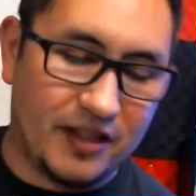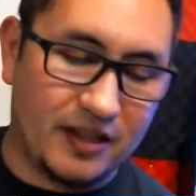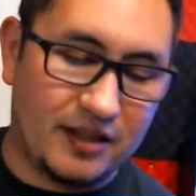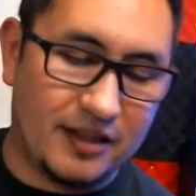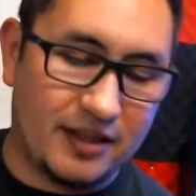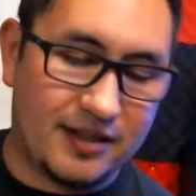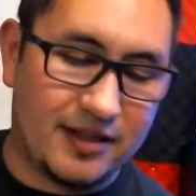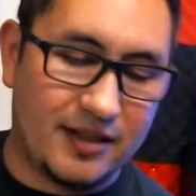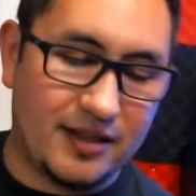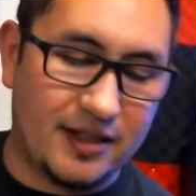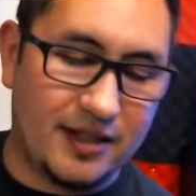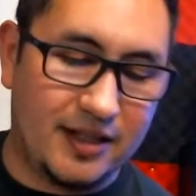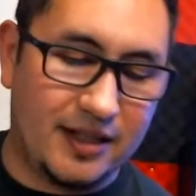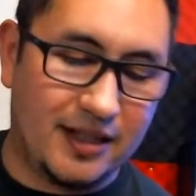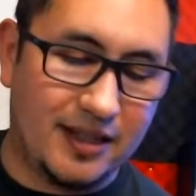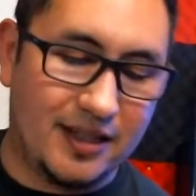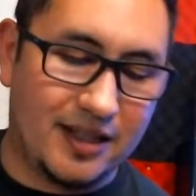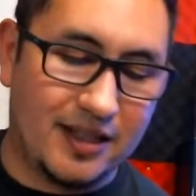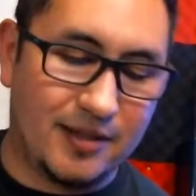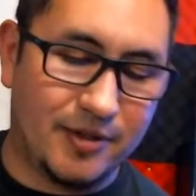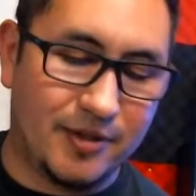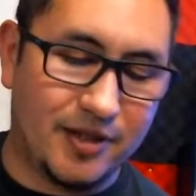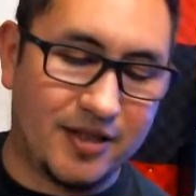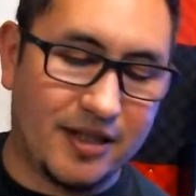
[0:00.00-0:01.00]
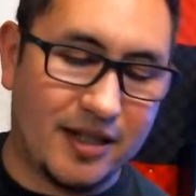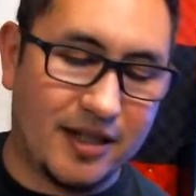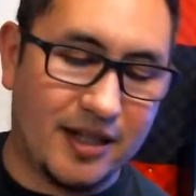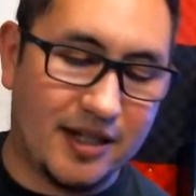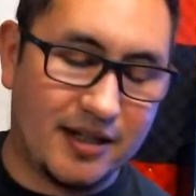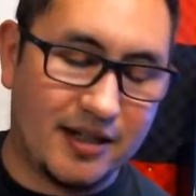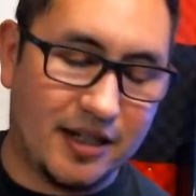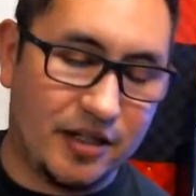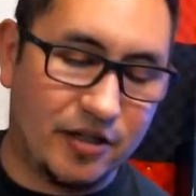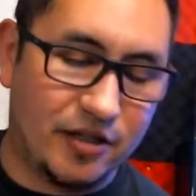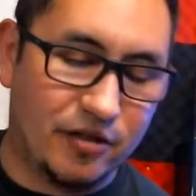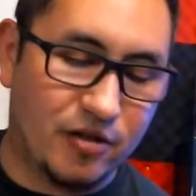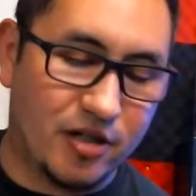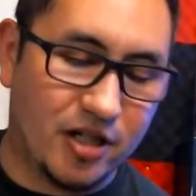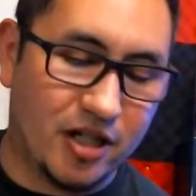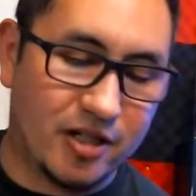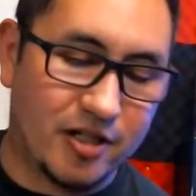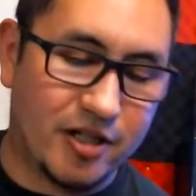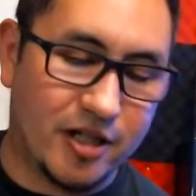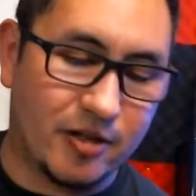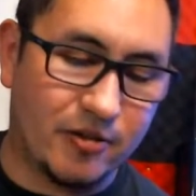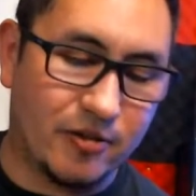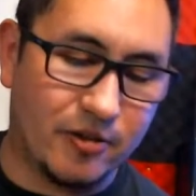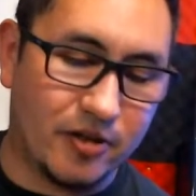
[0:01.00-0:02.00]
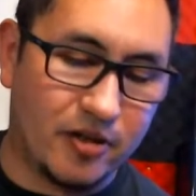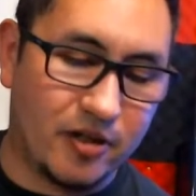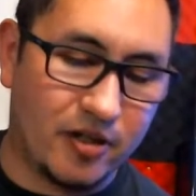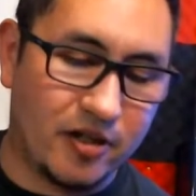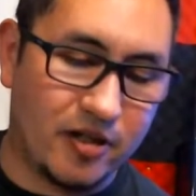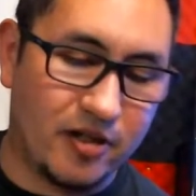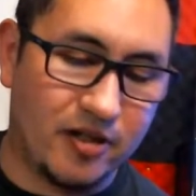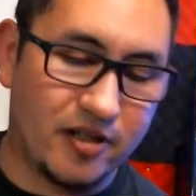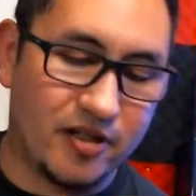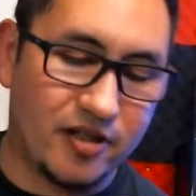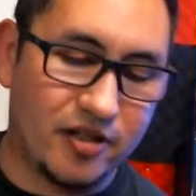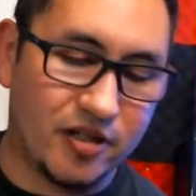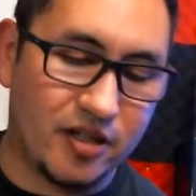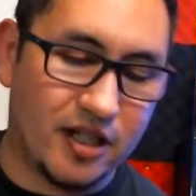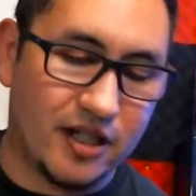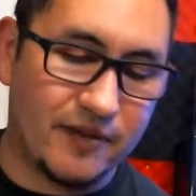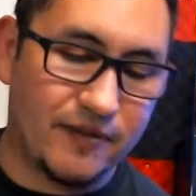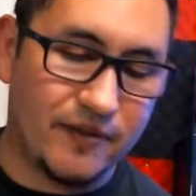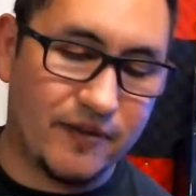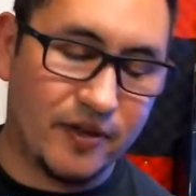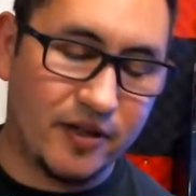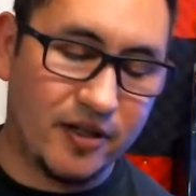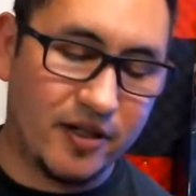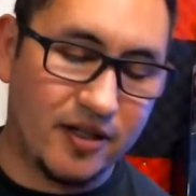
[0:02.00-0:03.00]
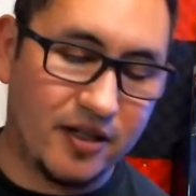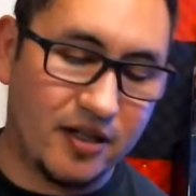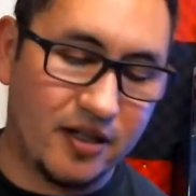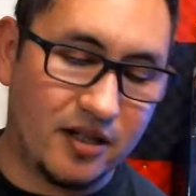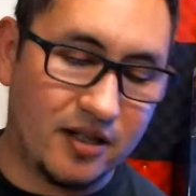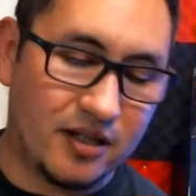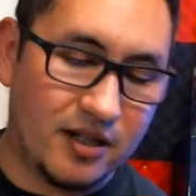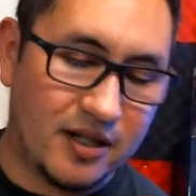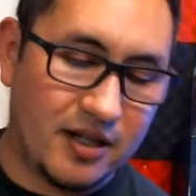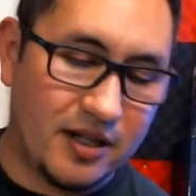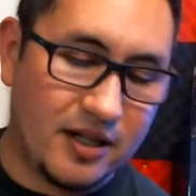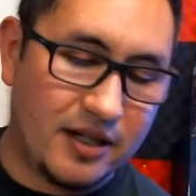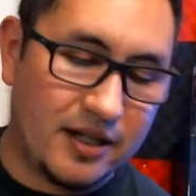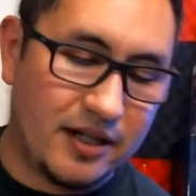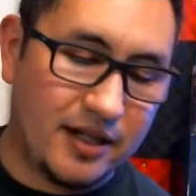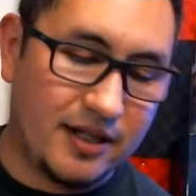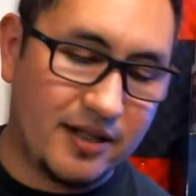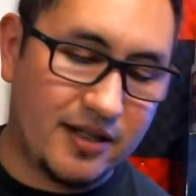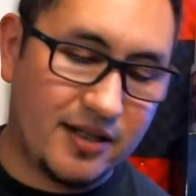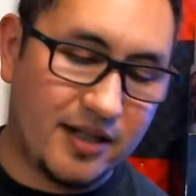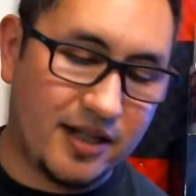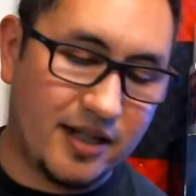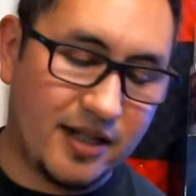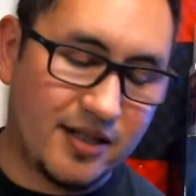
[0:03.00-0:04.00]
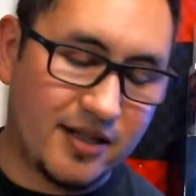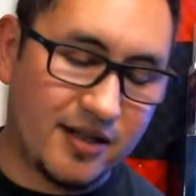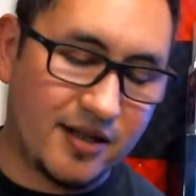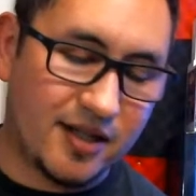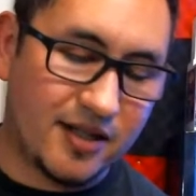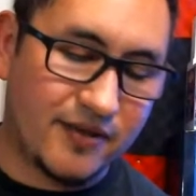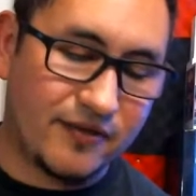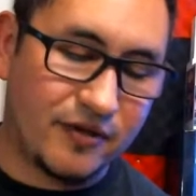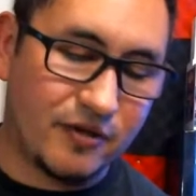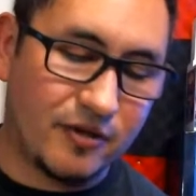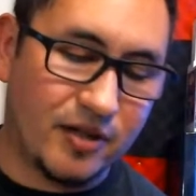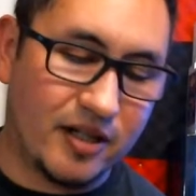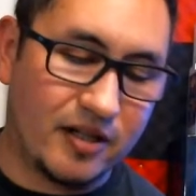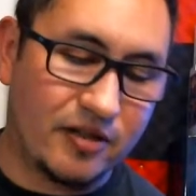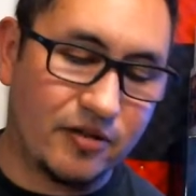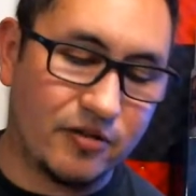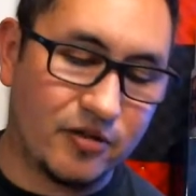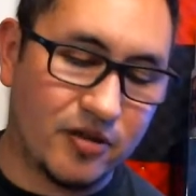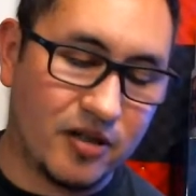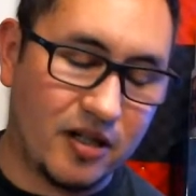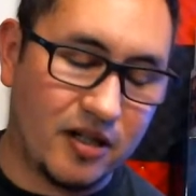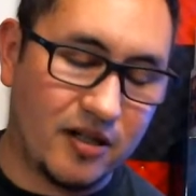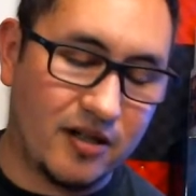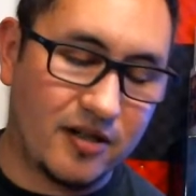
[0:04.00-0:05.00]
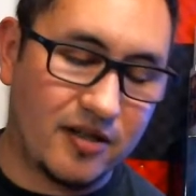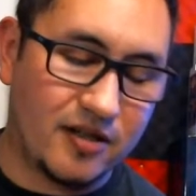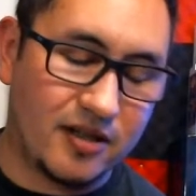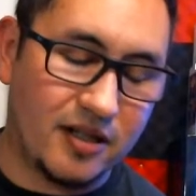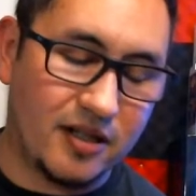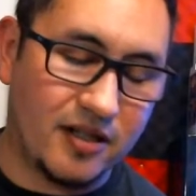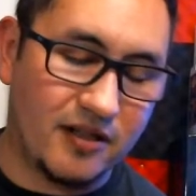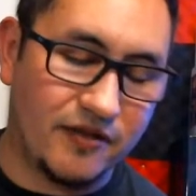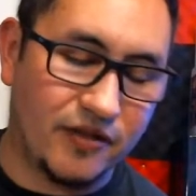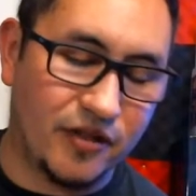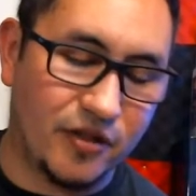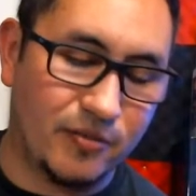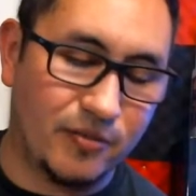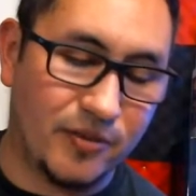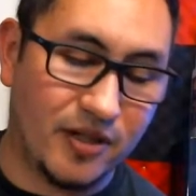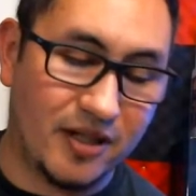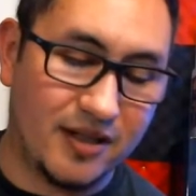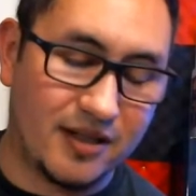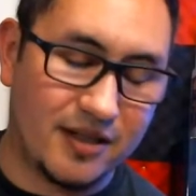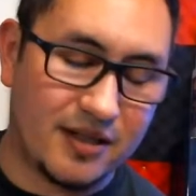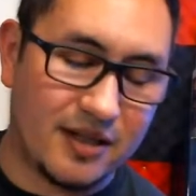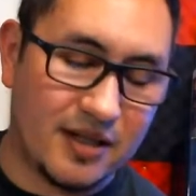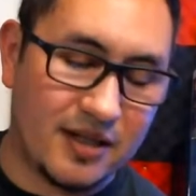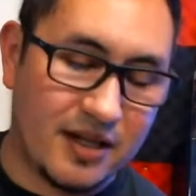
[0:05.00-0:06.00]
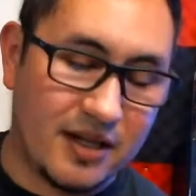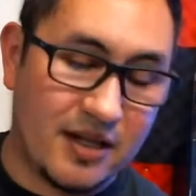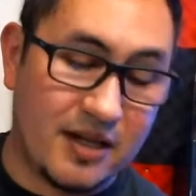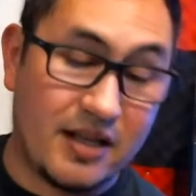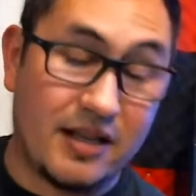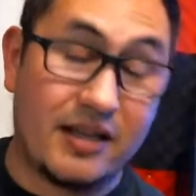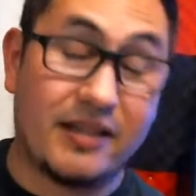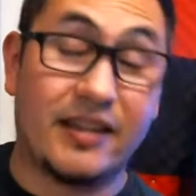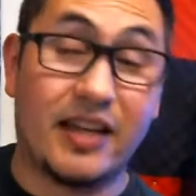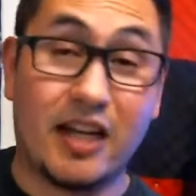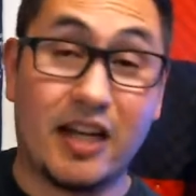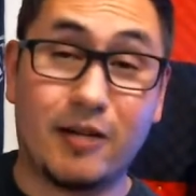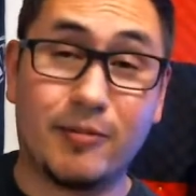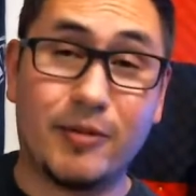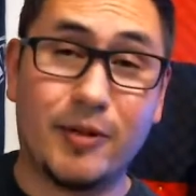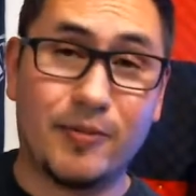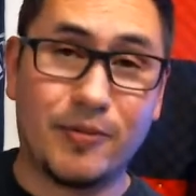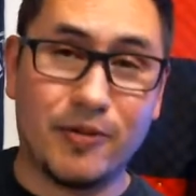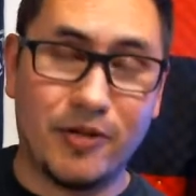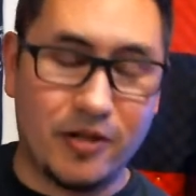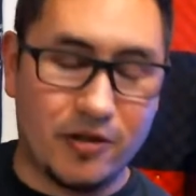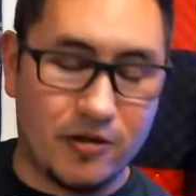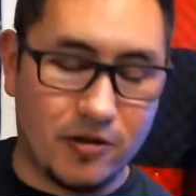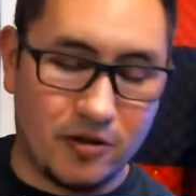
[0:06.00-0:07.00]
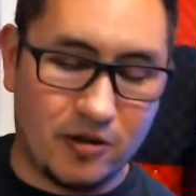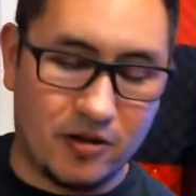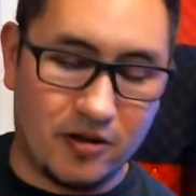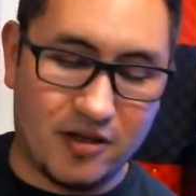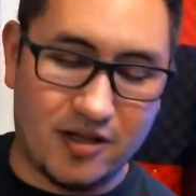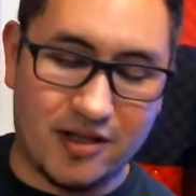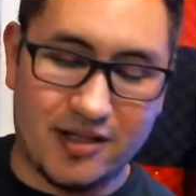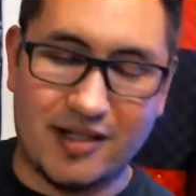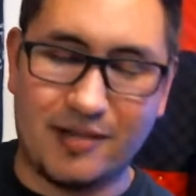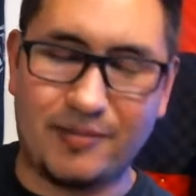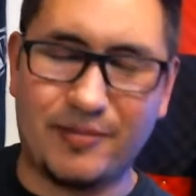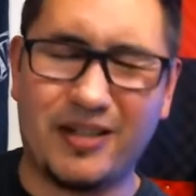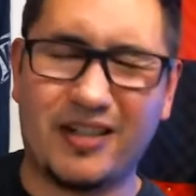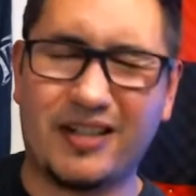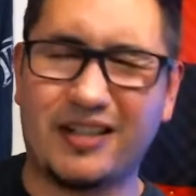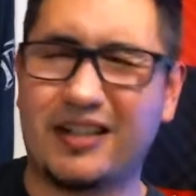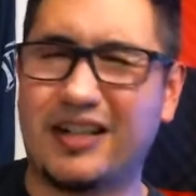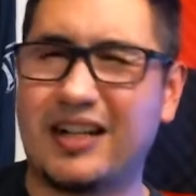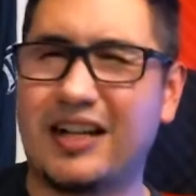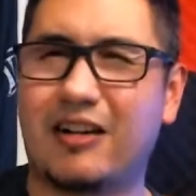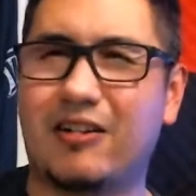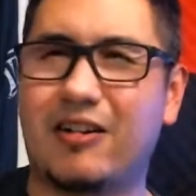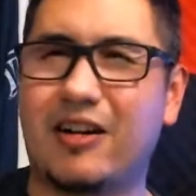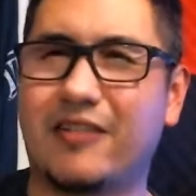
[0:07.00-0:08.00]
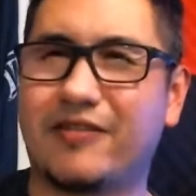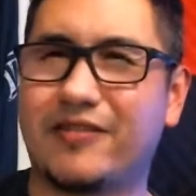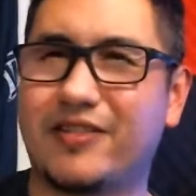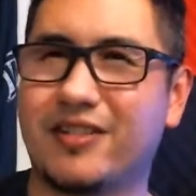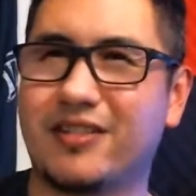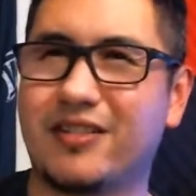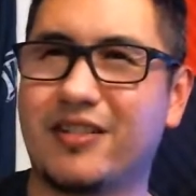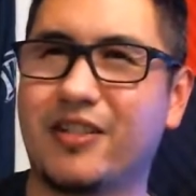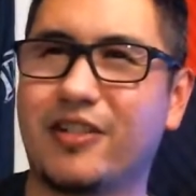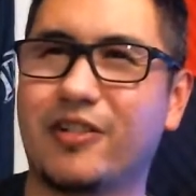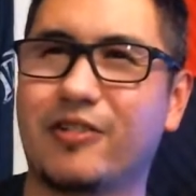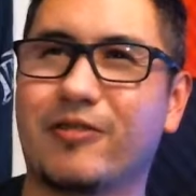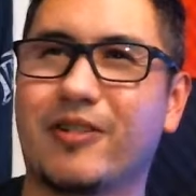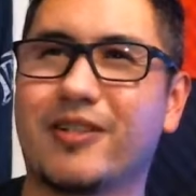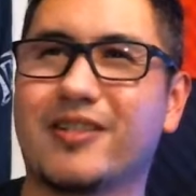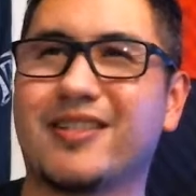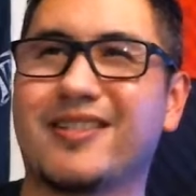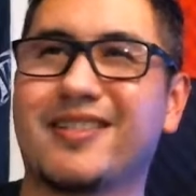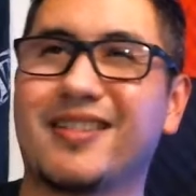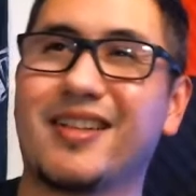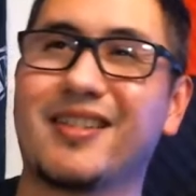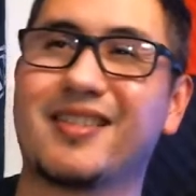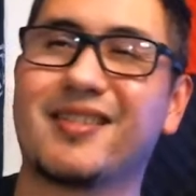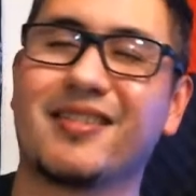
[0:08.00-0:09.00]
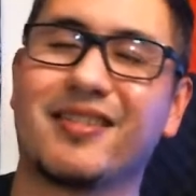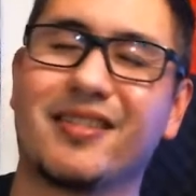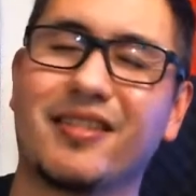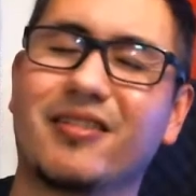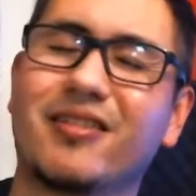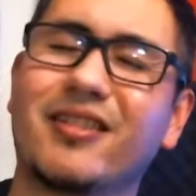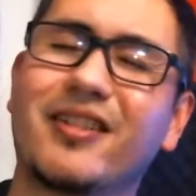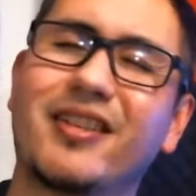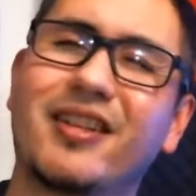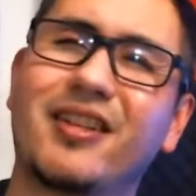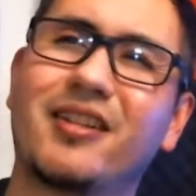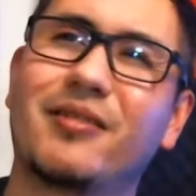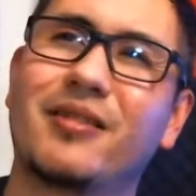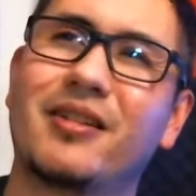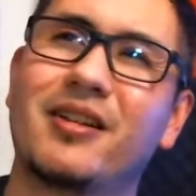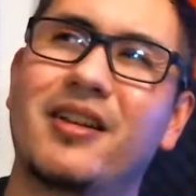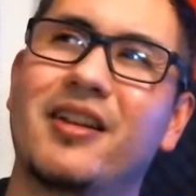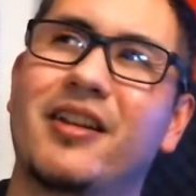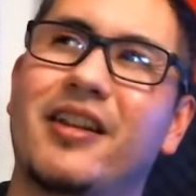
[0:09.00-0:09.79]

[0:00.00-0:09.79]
Let's see. Elon Musk has a new contract with Hertz to offer his Teslas for rental cars in a few months. That'll be pretty cool because, I mean, how often can you rent a Tesla? The only thing